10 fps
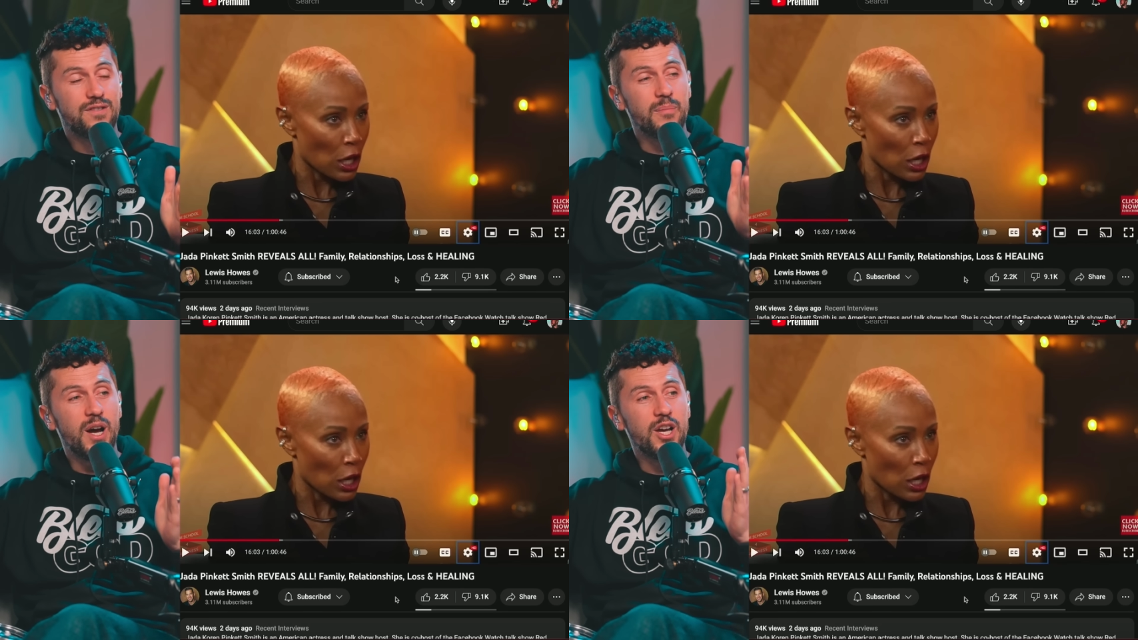
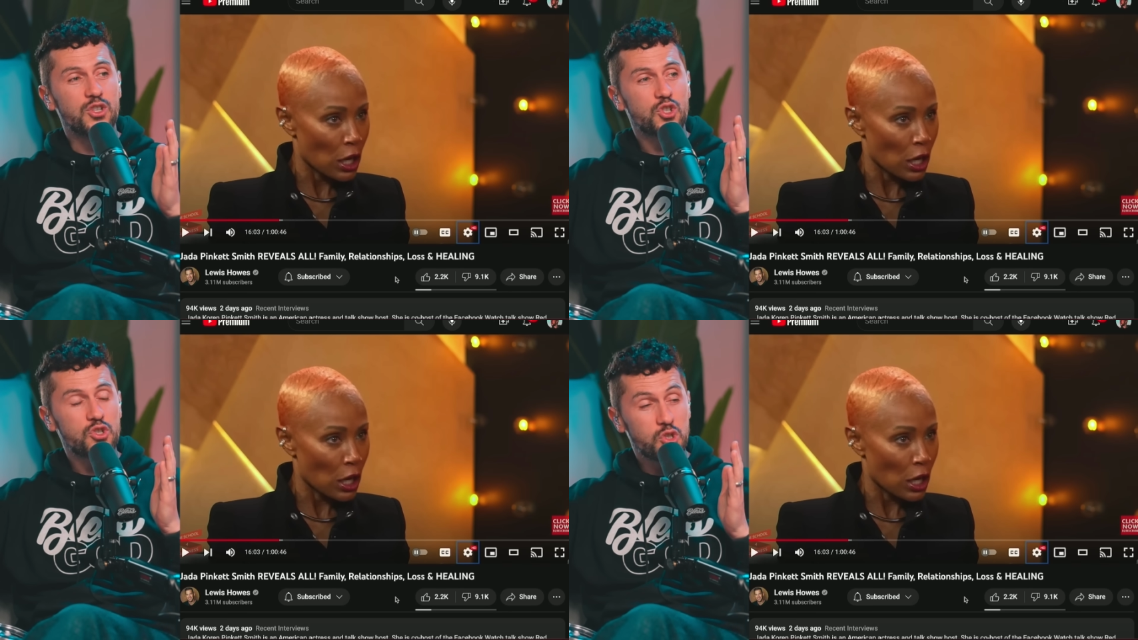Speaker 1: from a
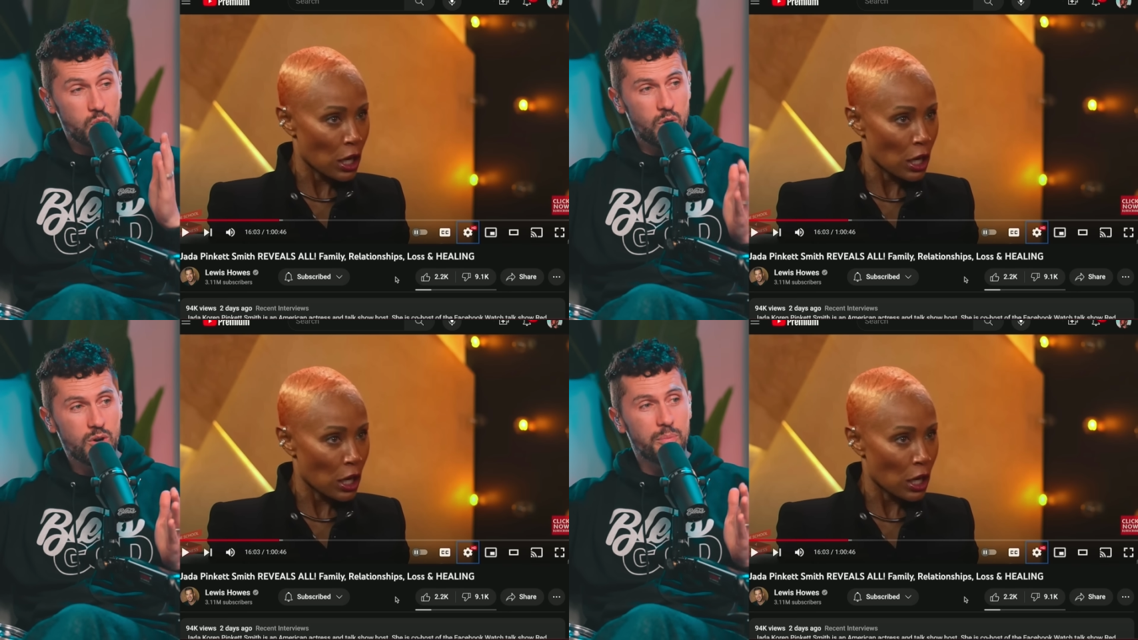
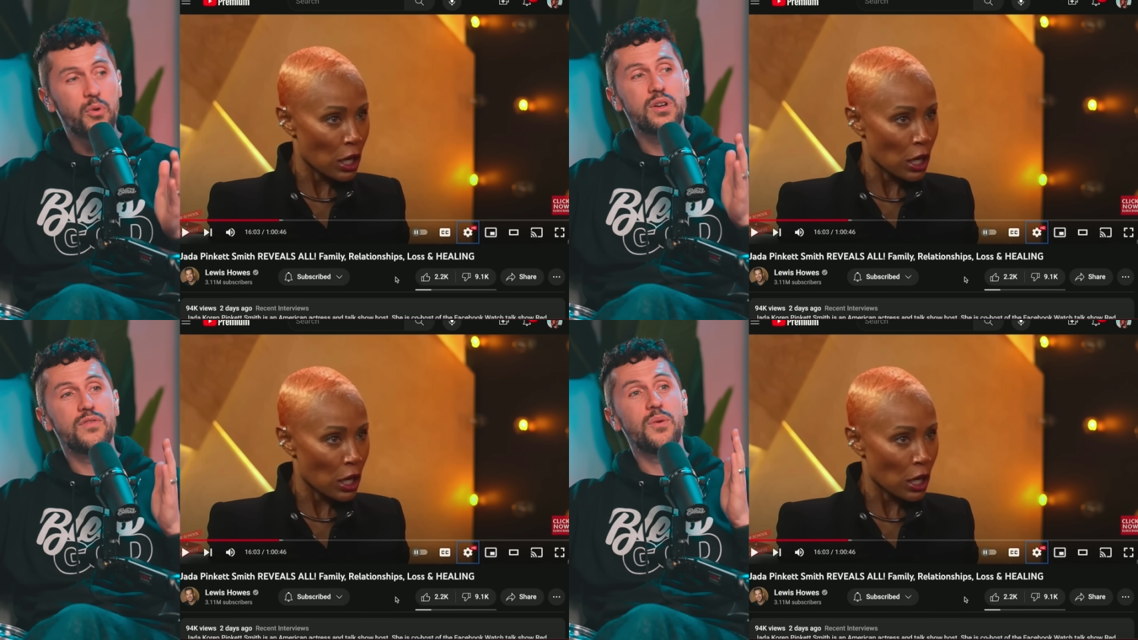historical
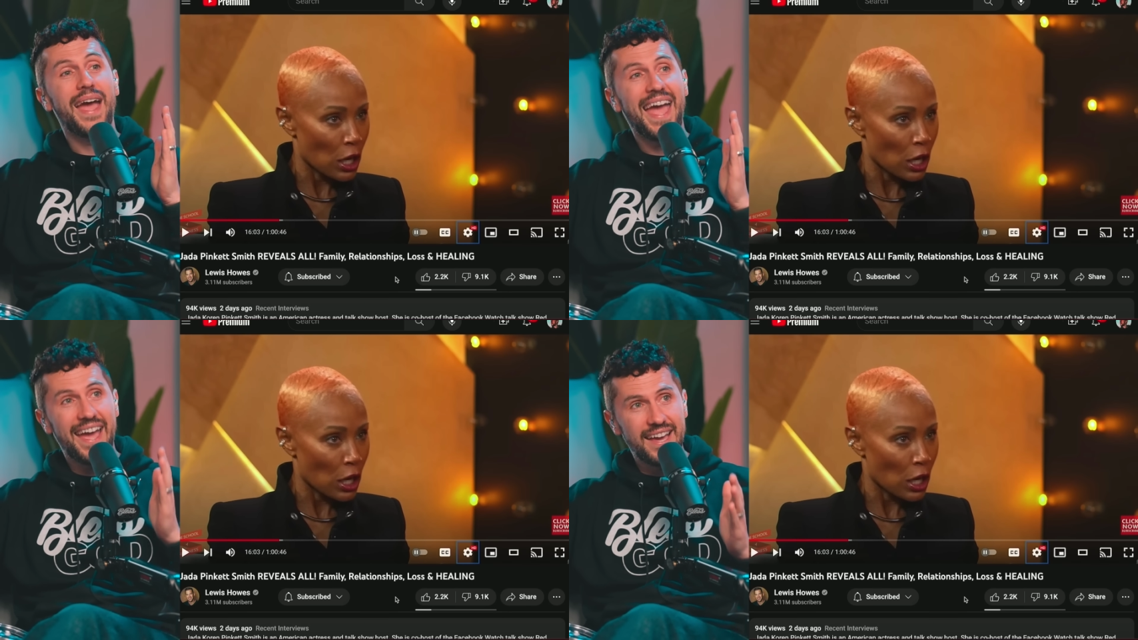point of
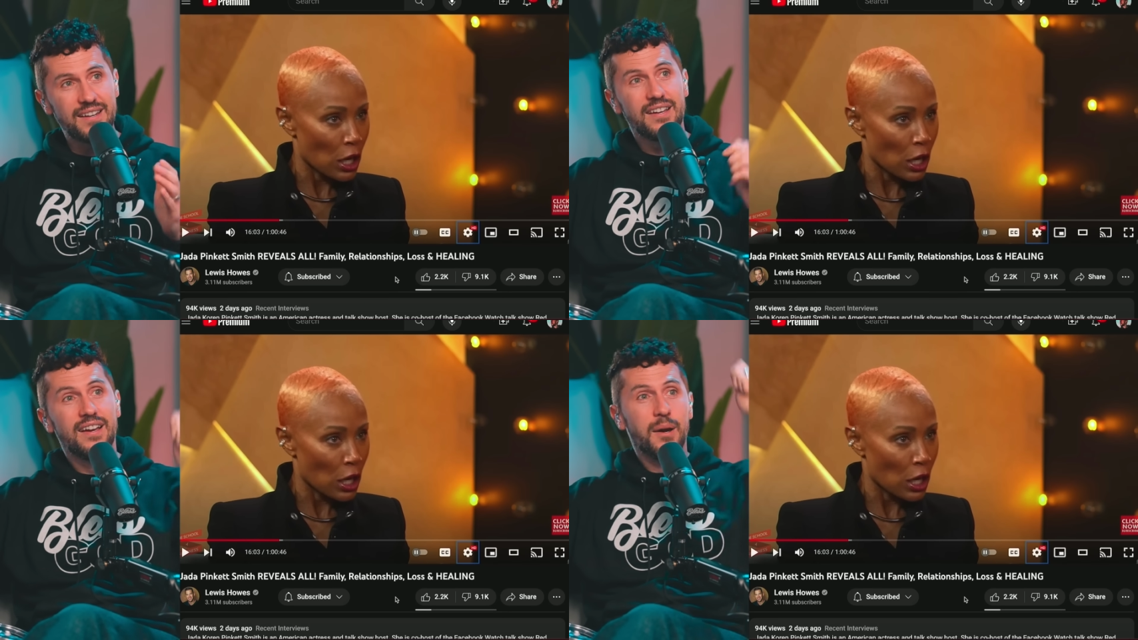view
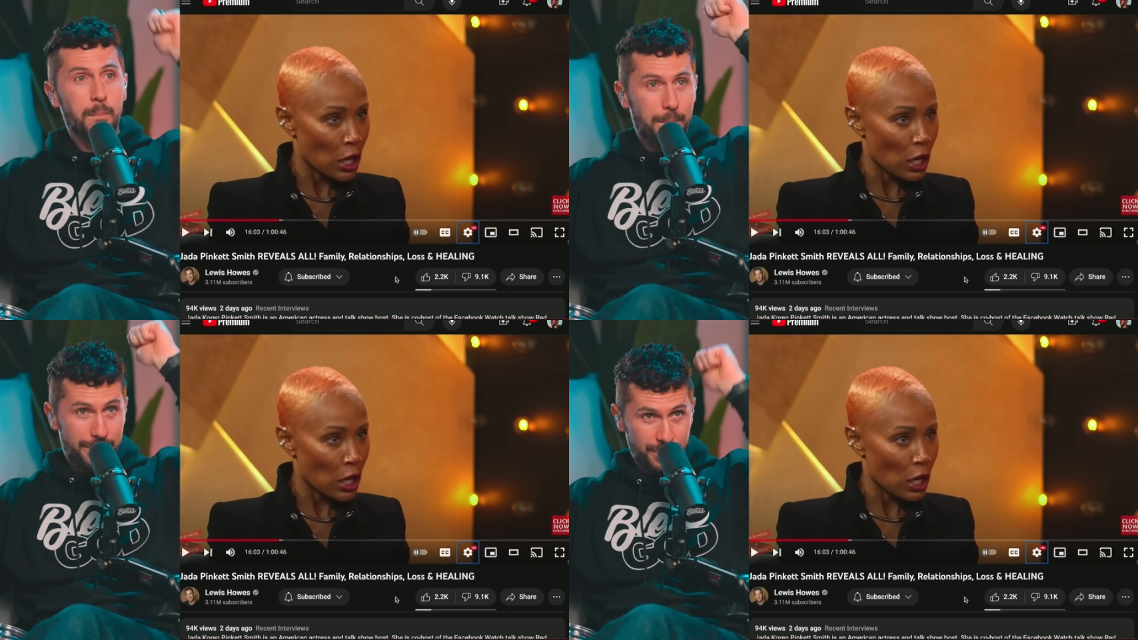and
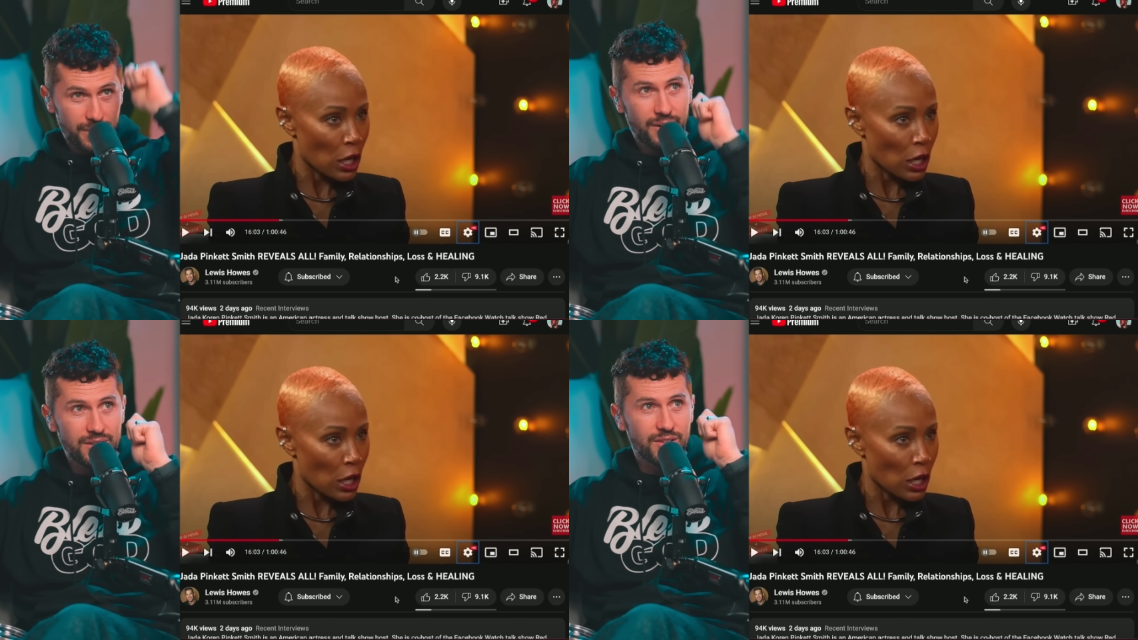
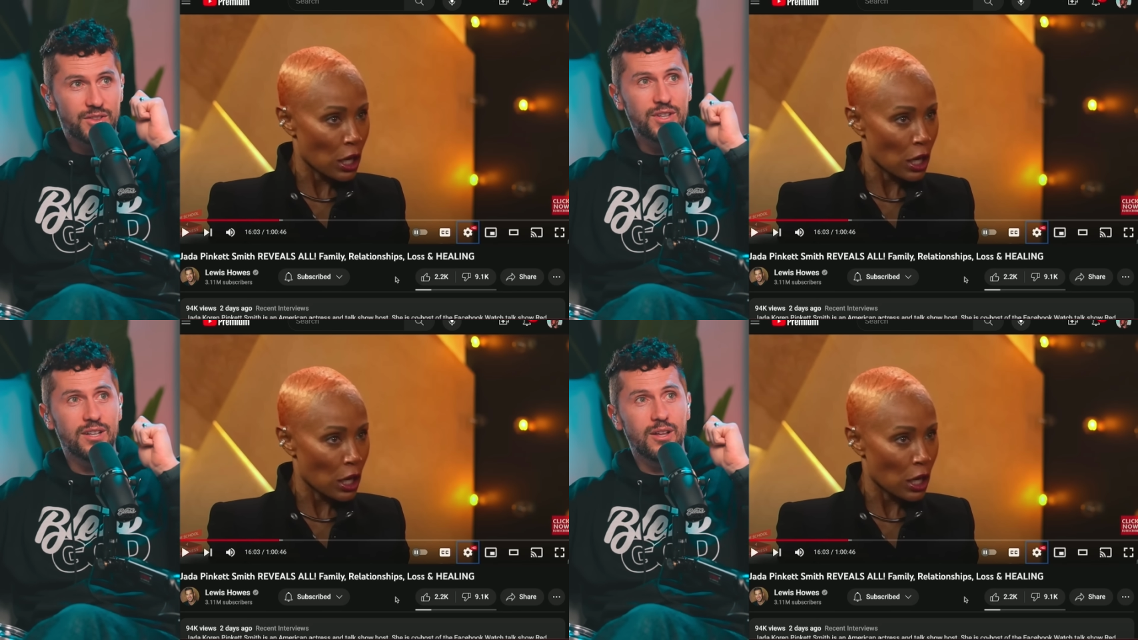put on
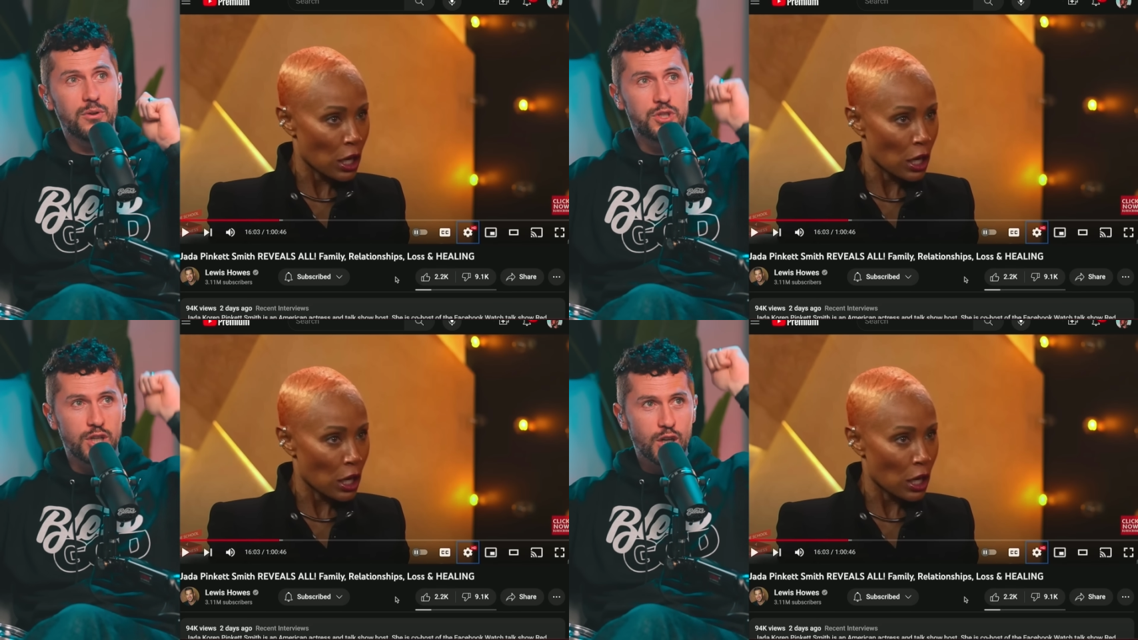your
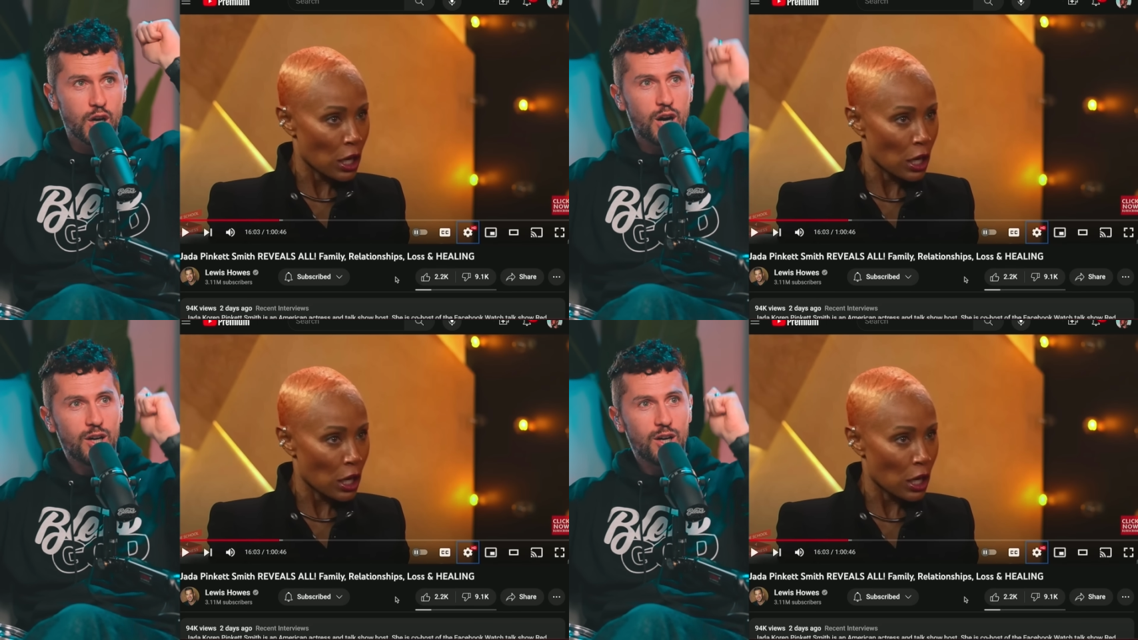theologian